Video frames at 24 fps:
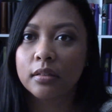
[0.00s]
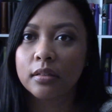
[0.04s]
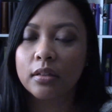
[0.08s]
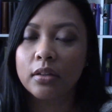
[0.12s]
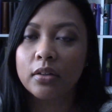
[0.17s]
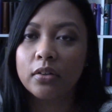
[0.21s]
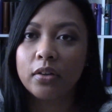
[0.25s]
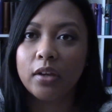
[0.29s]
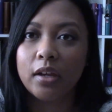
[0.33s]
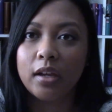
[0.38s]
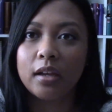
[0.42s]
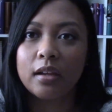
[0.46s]

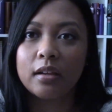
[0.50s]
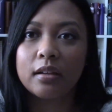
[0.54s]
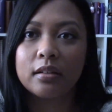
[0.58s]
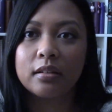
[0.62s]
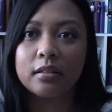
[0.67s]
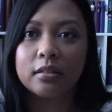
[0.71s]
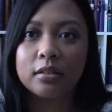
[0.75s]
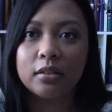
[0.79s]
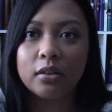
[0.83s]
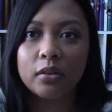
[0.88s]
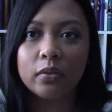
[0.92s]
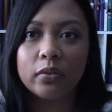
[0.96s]
Okay,
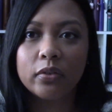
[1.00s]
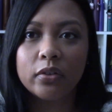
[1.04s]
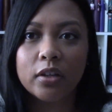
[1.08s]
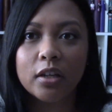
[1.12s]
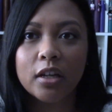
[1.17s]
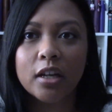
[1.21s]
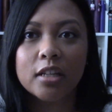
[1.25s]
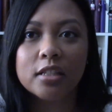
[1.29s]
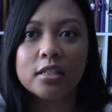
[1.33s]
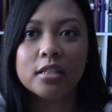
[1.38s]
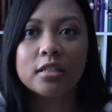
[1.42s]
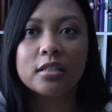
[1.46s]
hopefully you
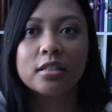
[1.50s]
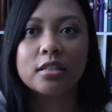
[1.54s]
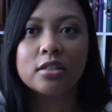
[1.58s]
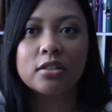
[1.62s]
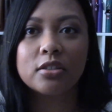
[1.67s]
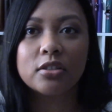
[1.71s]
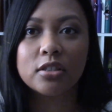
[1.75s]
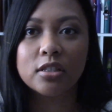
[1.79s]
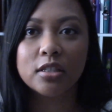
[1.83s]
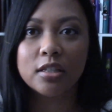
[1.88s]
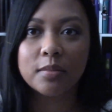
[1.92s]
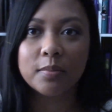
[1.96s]
guys can still
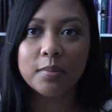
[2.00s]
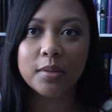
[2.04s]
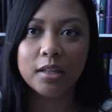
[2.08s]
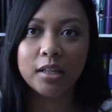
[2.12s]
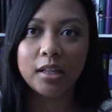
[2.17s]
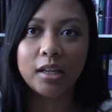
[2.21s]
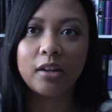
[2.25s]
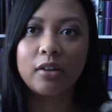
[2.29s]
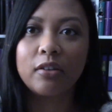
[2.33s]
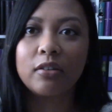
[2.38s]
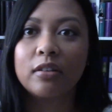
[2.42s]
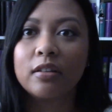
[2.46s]
see me
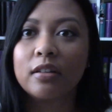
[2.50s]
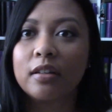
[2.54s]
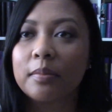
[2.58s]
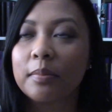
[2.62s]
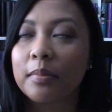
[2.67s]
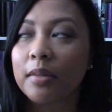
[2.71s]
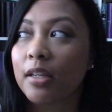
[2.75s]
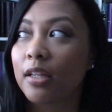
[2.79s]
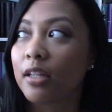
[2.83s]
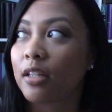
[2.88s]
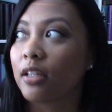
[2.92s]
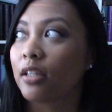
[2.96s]
now.
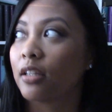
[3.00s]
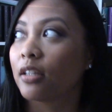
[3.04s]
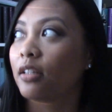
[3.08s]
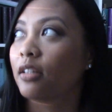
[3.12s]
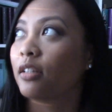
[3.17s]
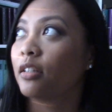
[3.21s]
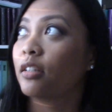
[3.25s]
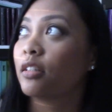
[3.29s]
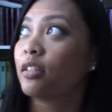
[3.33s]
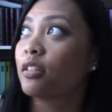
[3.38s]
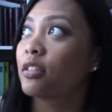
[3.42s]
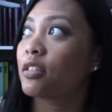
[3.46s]

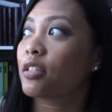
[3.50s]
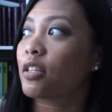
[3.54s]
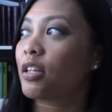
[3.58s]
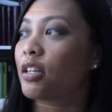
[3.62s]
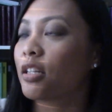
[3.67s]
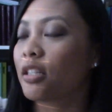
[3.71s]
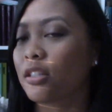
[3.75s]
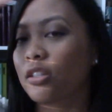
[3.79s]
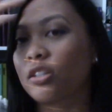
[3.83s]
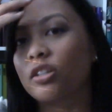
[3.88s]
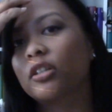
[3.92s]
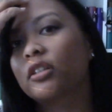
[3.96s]
It's
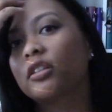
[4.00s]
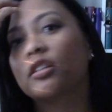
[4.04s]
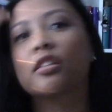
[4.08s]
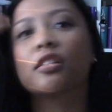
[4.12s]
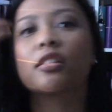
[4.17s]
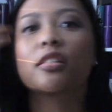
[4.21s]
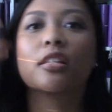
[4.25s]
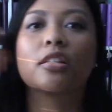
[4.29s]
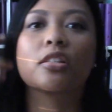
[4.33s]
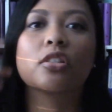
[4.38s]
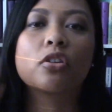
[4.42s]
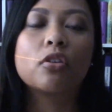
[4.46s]
getting dark. This
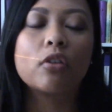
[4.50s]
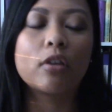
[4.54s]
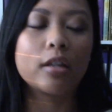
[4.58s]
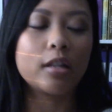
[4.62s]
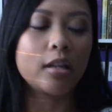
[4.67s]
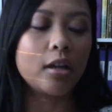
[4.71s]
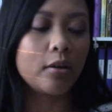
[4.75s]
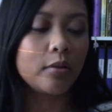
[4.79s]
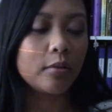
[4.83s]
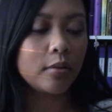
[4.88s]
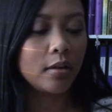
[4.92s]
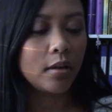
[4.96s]
sun's going
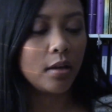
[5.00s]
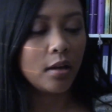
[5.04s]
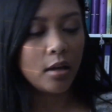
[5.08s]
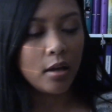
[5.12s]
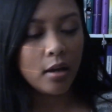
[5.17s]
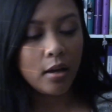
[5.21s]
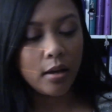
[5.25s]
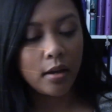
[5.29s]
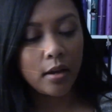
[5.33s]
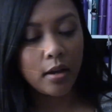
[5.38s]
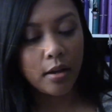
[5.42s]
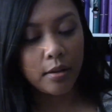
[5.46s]
down.
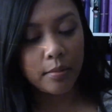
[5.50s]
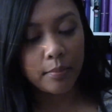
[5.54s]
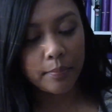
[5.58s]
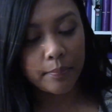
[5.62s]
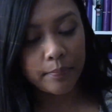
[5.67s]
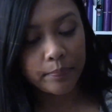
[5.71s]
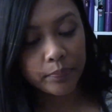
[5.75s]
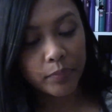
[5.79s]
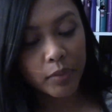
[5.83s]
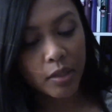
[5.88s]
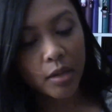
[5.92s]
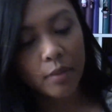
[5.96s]

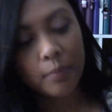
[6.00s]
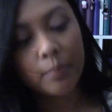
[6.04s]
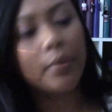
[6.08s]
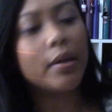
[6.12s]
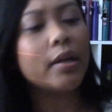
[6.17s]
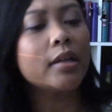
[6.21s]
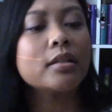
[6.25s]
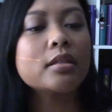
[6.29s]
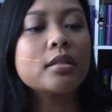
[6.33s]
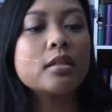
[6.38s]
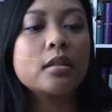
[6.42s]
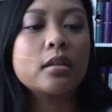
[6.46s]

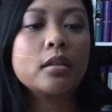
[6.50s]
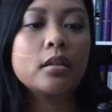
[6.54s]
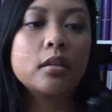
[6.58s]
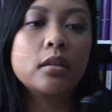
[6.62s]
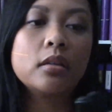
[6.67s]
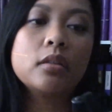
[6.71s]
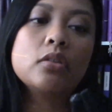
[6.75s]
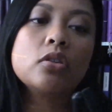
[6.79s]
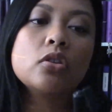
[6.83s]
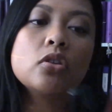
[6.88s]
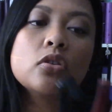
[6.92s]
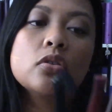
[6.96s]
But
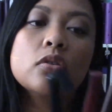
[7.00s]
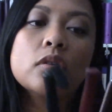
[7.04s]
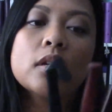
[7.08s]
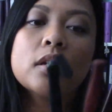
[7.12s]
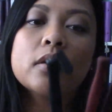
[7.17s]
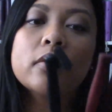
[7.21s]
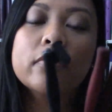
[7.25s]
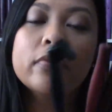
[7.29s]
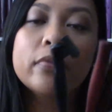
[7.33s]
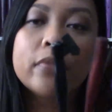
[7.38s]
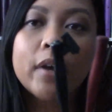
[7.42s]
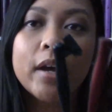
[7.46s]
you
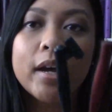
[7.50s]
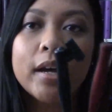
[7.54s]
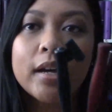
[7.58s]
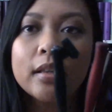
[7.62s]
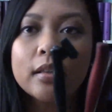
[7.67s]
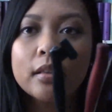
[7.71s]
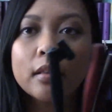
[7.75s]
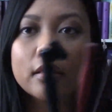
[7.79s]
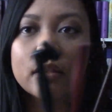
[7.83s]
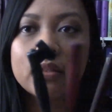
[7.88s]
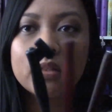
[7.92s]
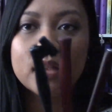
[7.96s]
can
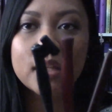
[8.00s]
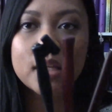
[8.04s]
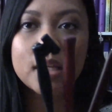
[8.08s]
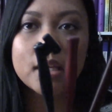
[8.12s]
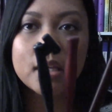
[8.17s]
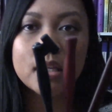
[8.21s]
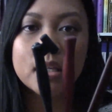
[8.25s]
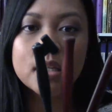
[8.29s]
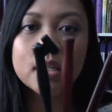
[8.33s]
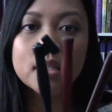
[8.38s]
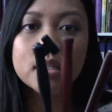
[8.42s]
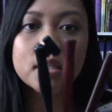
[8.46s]
find
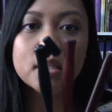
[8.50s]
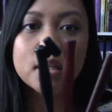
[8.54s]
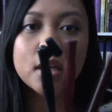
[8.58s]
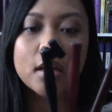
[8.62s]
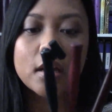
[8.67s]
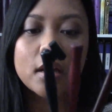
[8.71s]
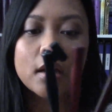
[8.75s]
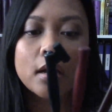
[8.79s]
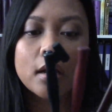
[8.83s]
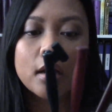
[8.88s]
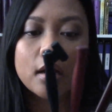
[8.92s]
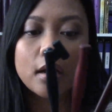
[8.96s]
these
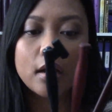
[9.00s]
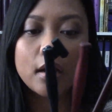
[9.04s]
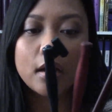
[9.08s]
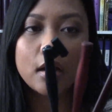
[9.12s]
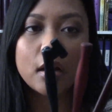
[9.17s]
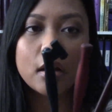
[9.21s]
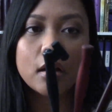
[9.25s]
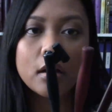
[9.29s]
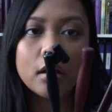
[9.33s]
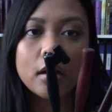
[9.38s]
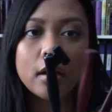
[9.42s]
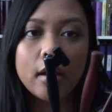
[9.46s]

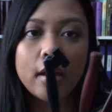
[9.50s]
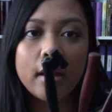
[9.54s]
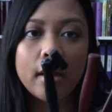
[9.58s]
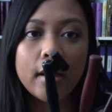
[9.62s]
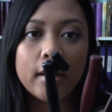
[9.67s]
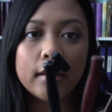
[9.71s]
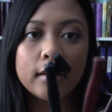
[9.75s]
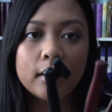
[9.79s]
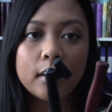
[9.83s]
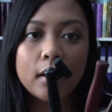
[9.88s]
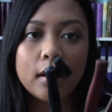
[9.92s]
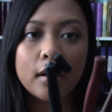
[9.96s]

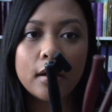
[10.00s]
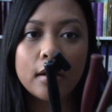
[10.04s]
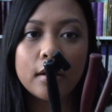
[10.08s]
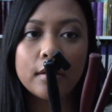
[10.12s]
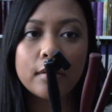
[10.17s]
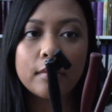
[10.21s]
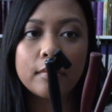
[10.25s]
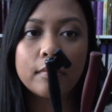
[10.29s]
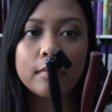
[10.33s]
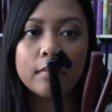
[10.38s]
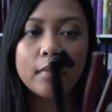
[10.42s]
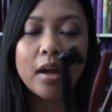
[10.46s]
at
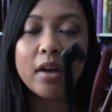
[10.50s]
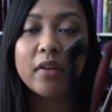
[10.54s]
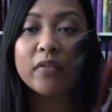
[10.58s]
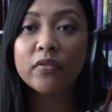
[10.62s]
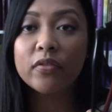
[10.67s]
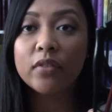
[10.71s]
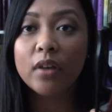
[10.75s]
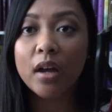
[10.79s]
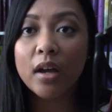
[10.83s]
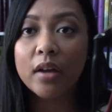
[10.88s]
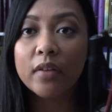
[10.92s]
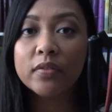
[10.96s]

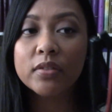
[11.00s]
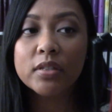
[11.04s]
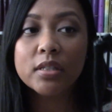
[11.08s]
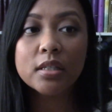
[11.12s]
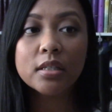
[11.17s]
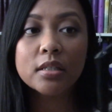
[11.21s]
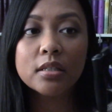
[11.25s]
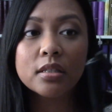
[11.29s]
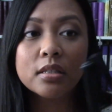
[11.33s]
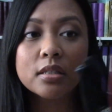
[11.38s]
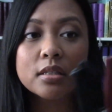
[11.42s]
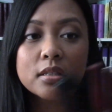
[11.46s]
I've
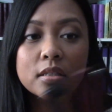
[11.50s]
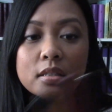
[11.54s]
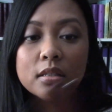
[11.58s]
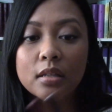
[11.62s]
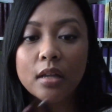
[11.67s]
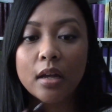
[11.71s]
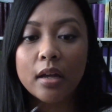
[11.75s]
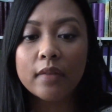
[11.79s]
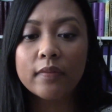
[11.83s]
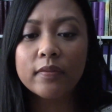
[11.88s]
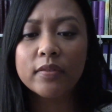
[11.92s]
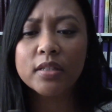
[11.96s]

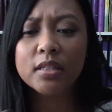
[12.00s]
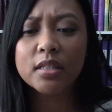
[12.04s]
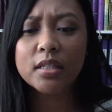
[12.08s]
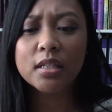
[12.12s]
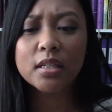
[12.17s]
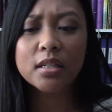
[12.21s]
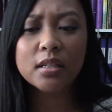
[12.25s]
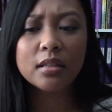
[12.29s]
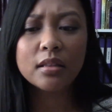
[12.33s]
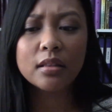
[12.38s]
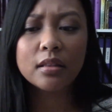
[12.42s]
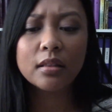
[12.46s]

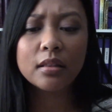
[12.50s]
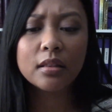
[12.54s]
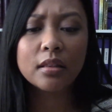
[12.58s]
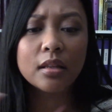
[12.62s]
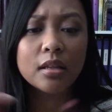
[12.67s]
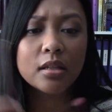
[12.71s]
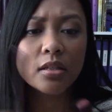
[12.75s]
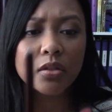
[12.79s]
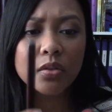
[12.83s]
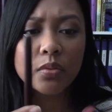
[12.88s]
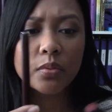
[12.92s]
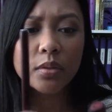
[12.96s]
seen
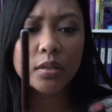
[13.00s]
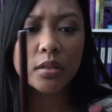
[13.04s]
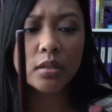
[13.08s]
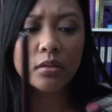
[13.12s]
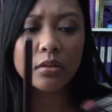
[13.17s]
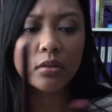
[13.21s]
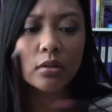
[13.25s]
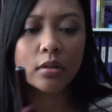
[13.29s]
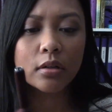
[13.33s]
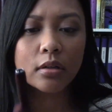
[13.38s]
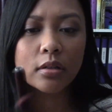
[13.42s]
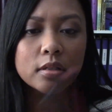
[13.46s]
this one,
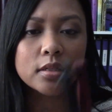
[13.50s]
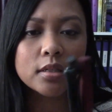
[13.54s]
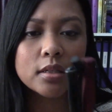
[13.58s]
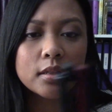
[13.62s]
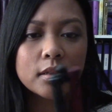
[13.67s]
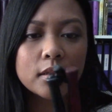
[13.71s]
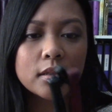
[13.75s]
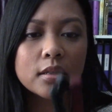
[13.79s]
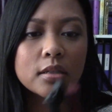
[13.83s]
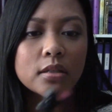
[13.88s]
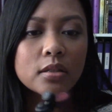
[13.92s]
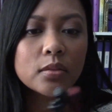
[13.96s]
or is it
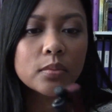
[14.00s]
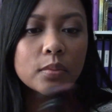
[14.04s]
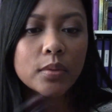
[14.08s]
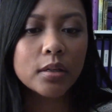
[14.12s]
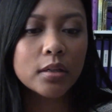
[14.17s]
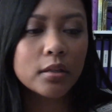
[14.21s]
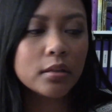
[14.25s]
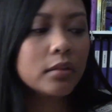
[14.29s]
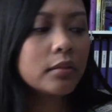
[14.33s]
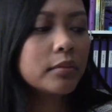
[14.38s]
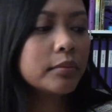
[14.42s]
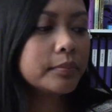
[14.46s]
this
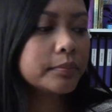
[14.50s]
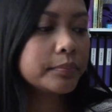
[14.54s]
one,